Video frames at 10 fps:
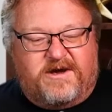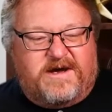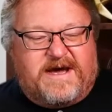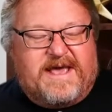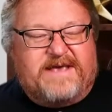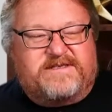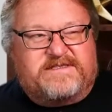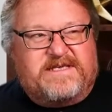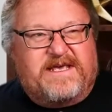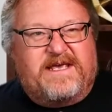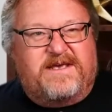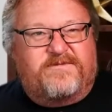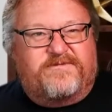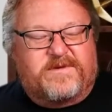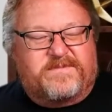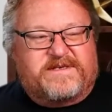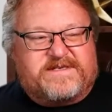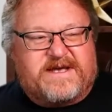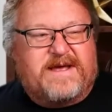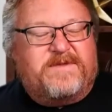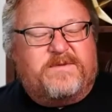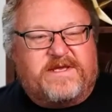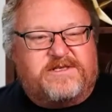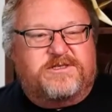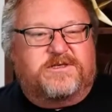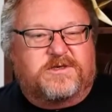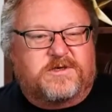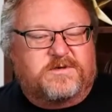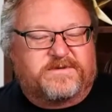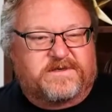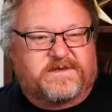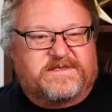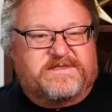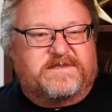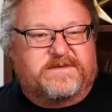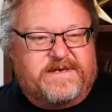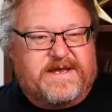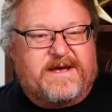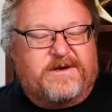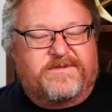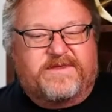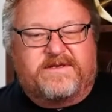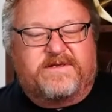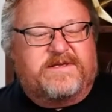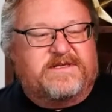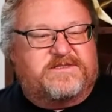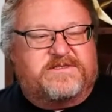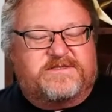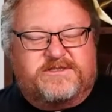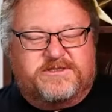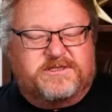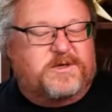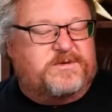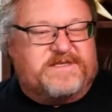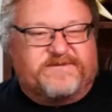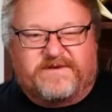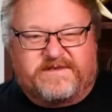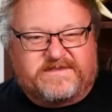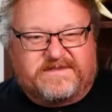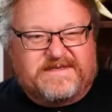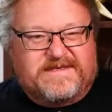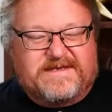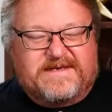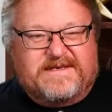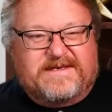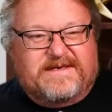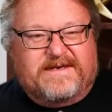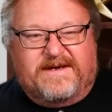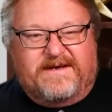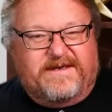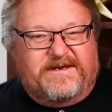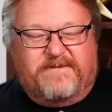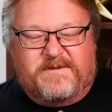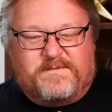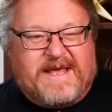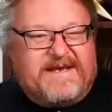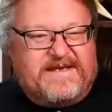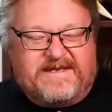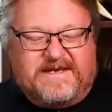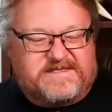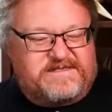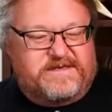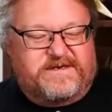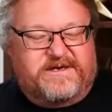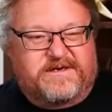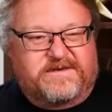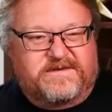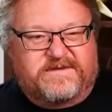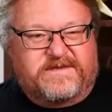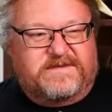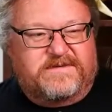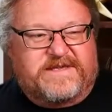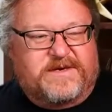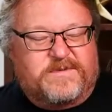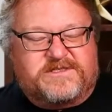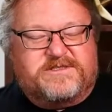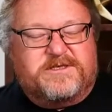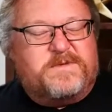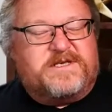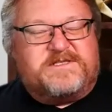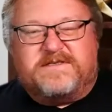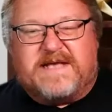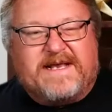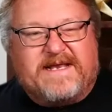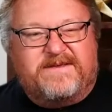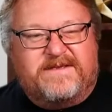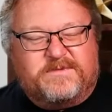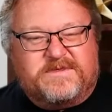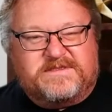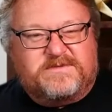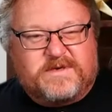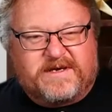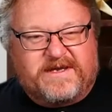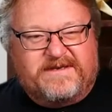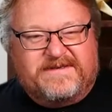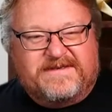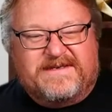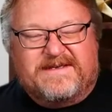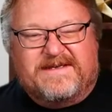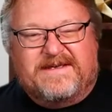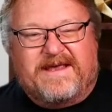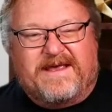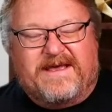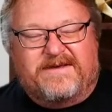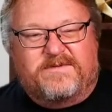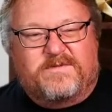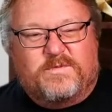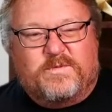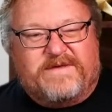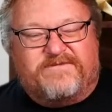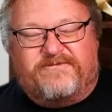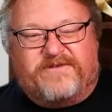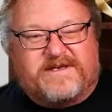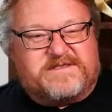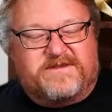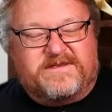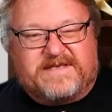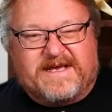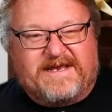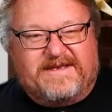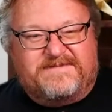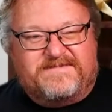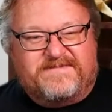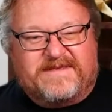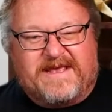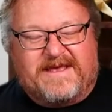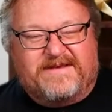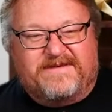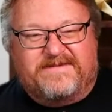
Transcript: I see from the time that we took over until now that it's so different. You know, we painted the exterior. There was so much lighting that wasn't working, and we've fixed all the lighting. And